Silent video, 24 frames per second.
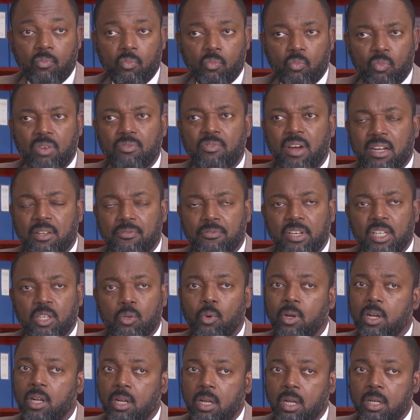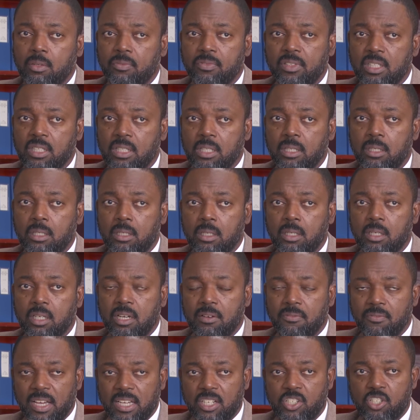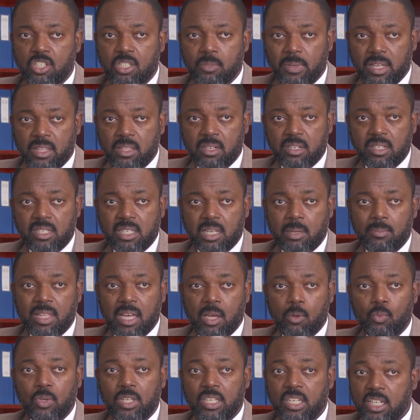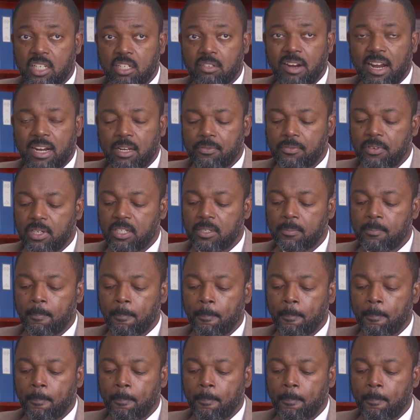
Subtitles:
We've ratified quite a lot of the conventions, but there are some that we need to ratify.